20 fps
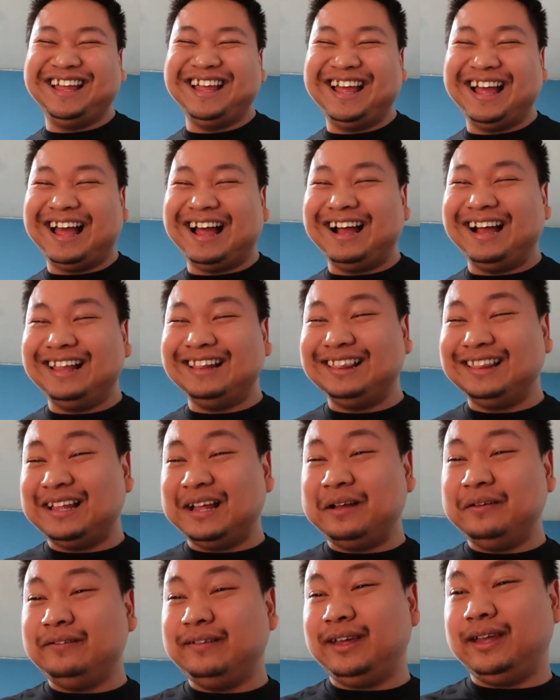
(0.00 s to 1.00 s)
I
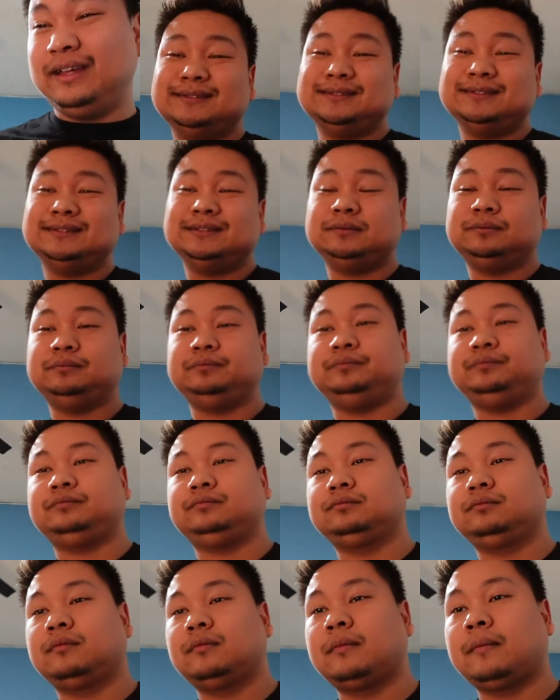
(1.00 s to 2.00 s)
love it. So that's
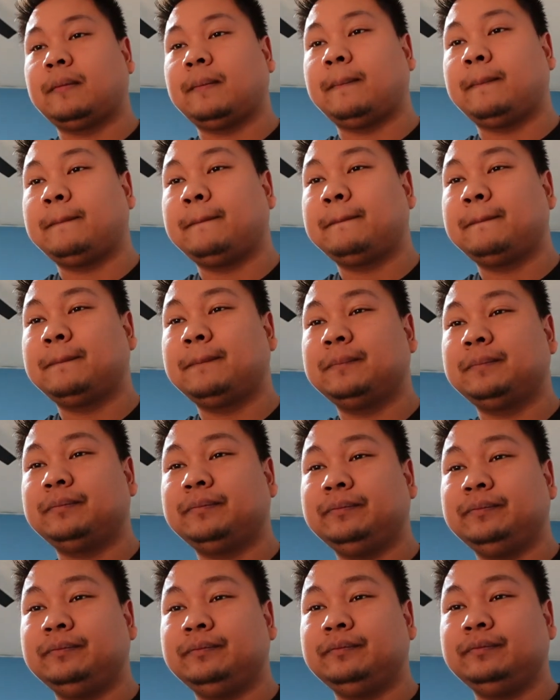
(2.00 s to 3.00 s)
three out
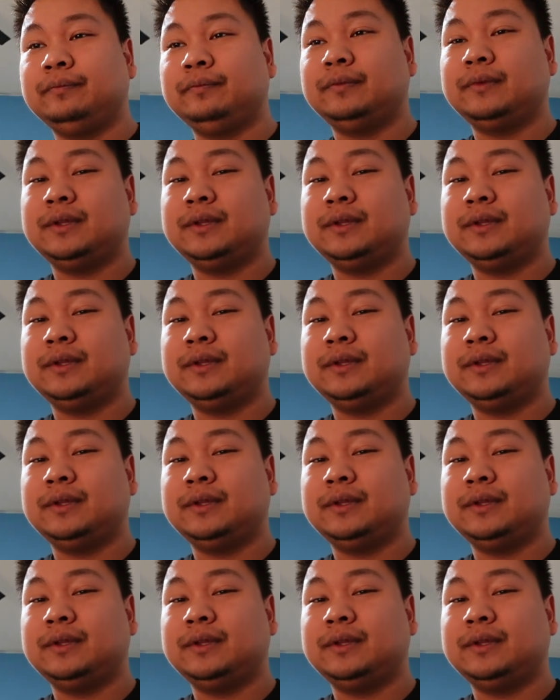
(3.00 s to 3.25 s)
of 10.